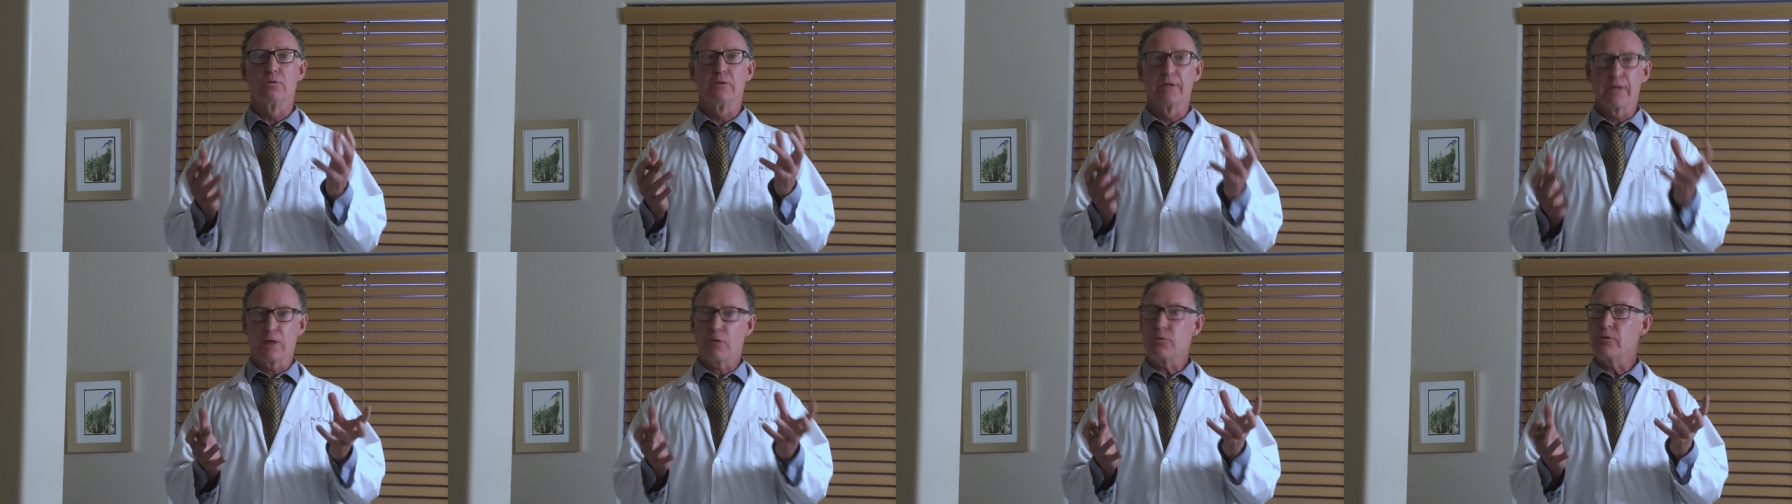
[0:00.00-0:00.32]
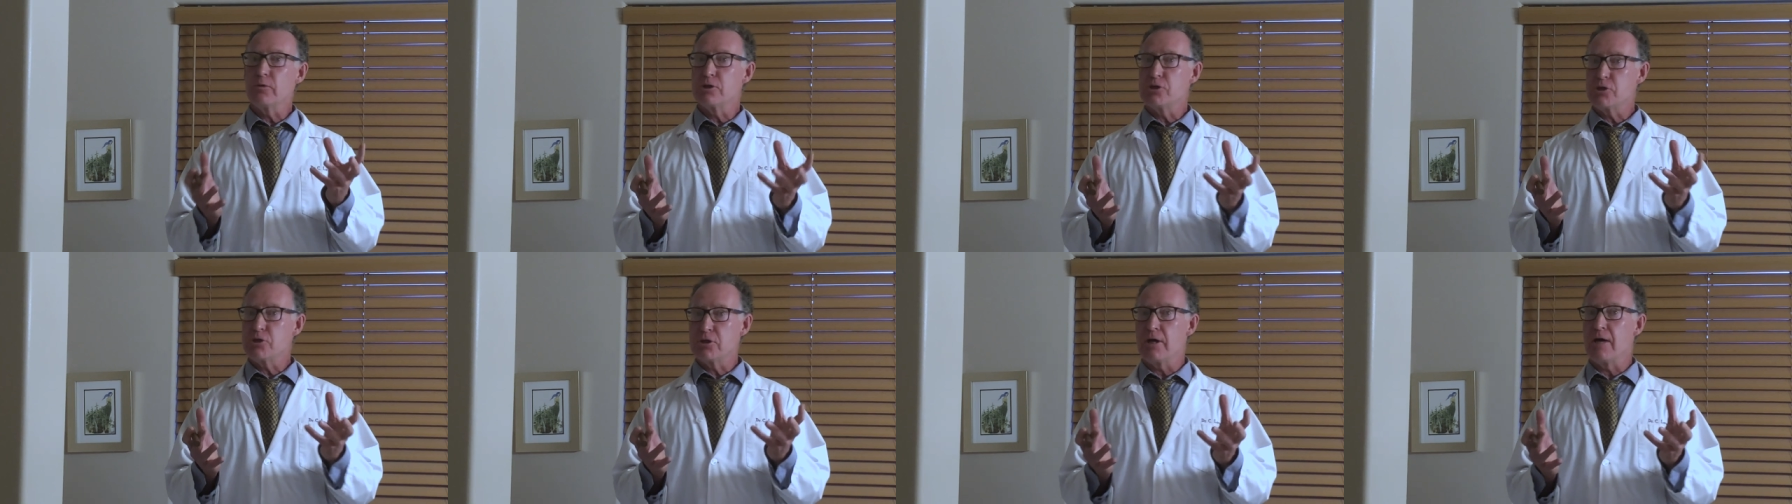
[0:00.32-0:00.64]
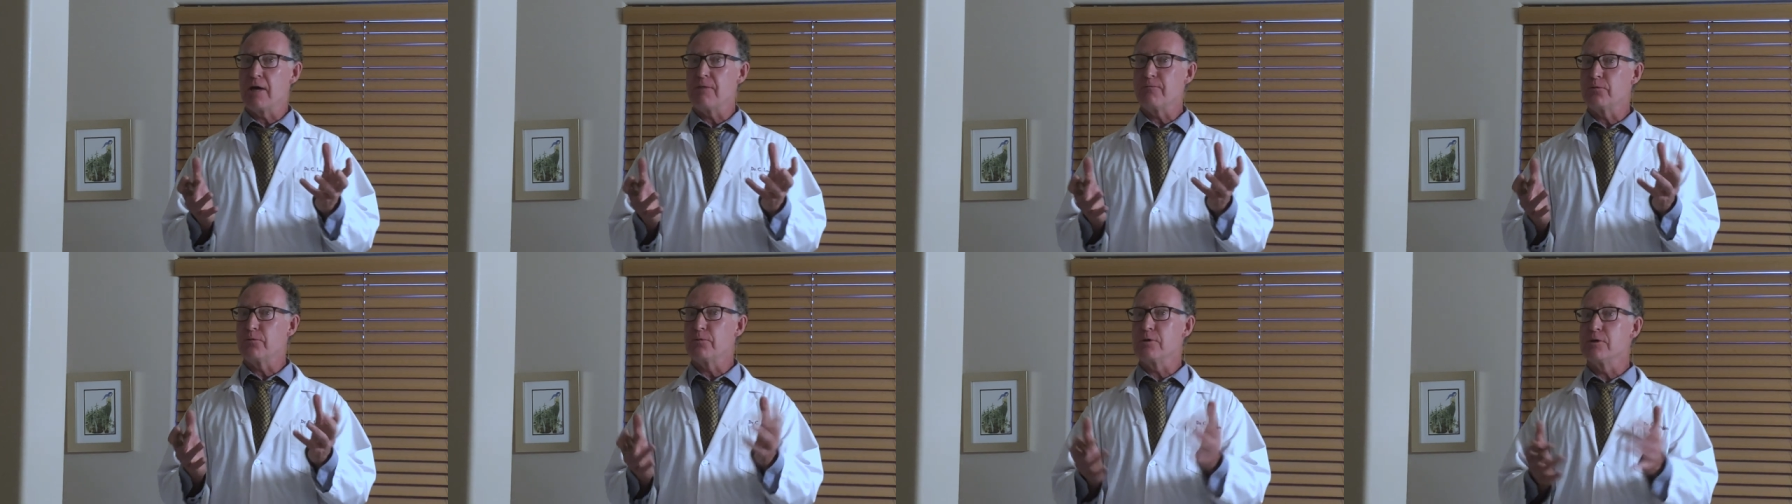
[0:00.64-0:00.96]
licorice
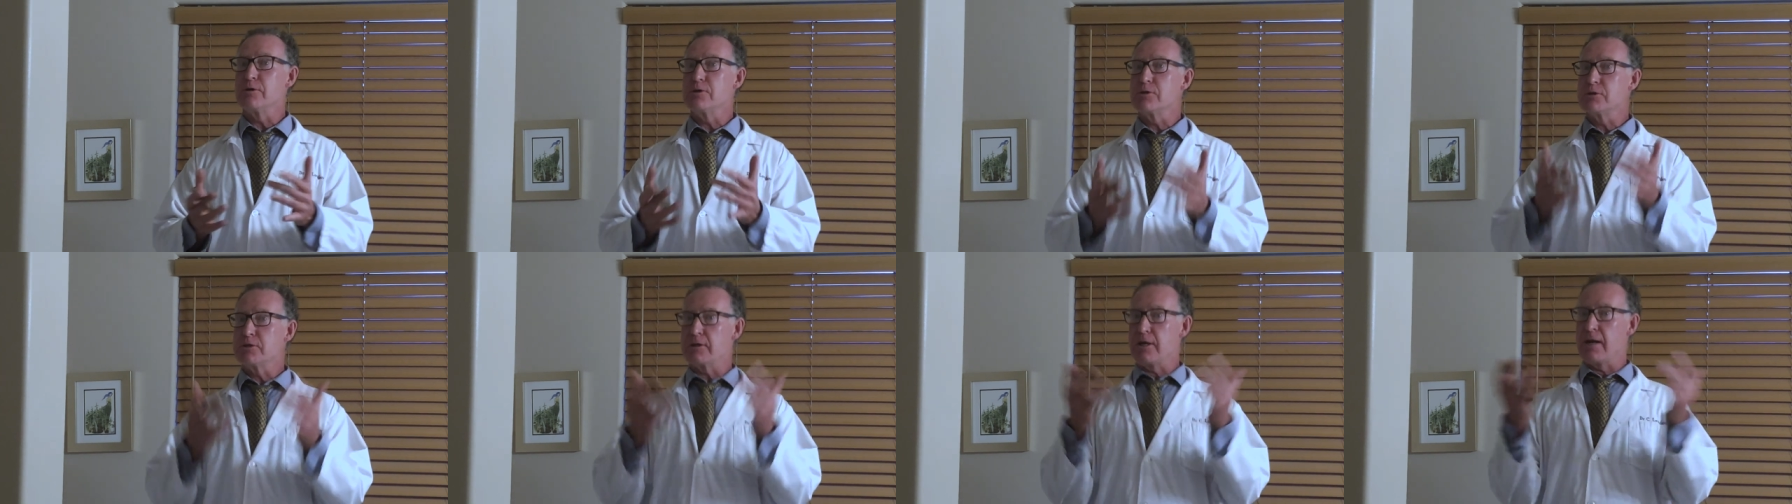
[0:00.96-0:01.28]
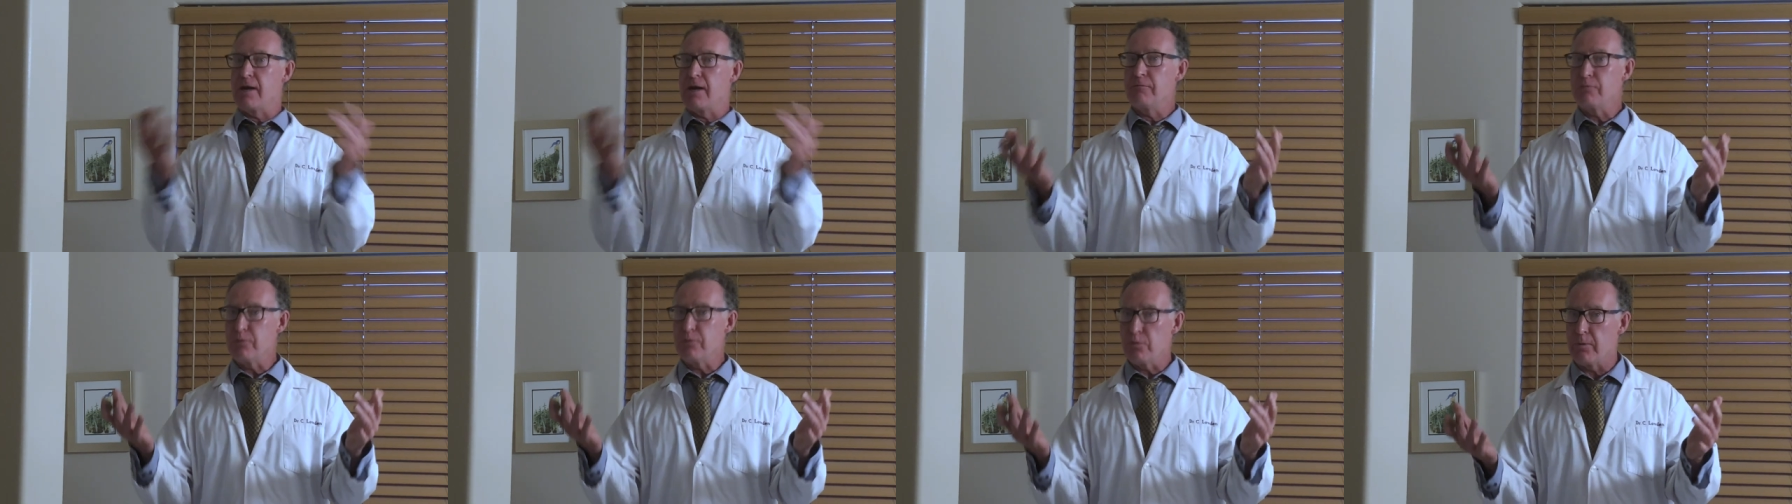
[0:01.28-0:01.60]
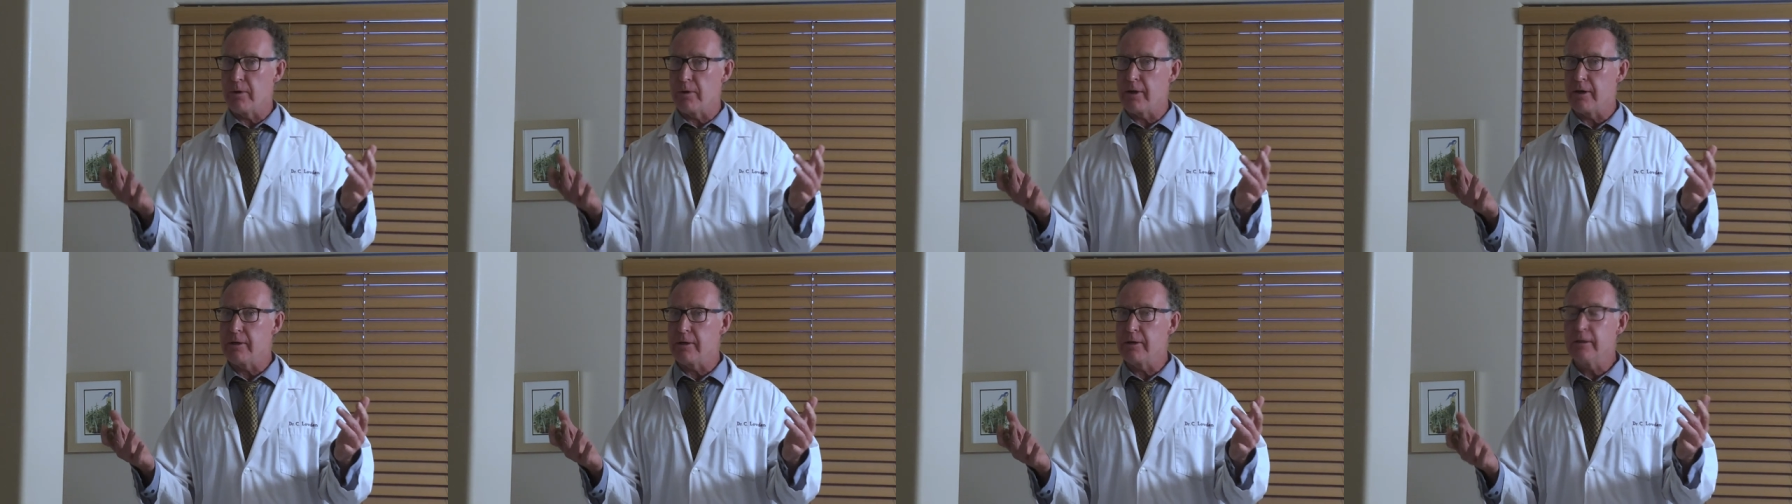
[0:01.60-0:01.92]
sufferers
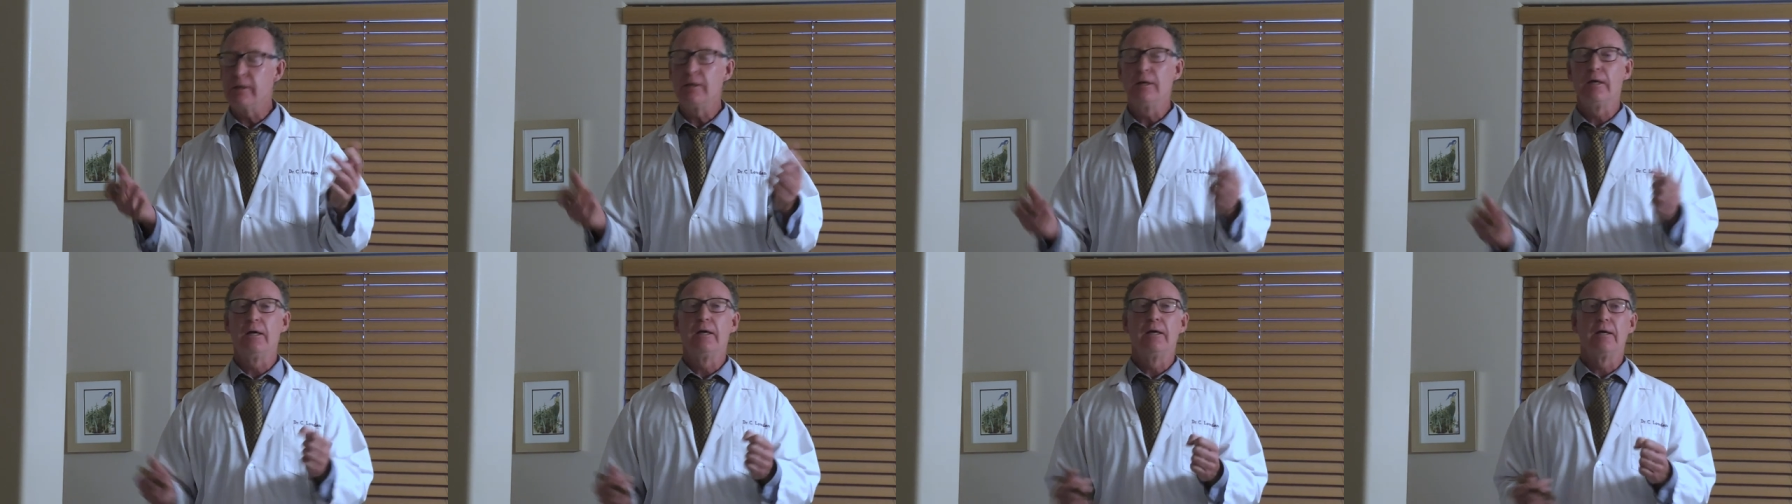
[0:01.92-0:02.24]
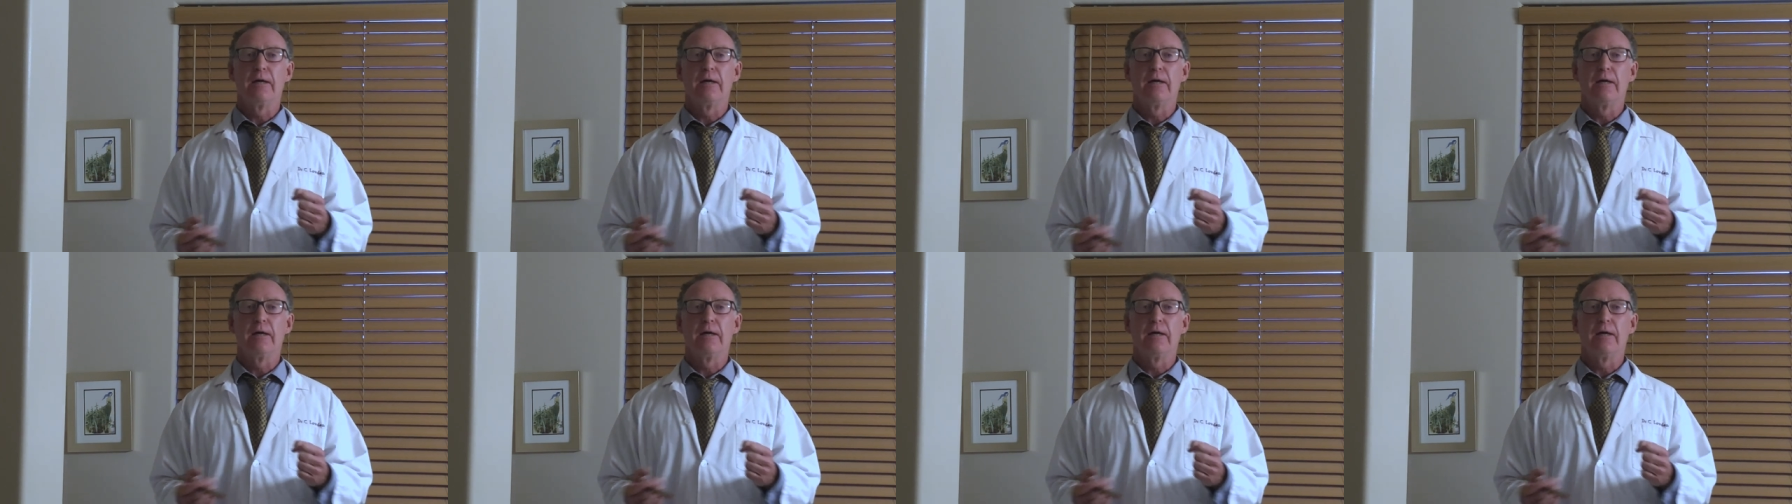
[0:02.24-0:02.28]
everywhere.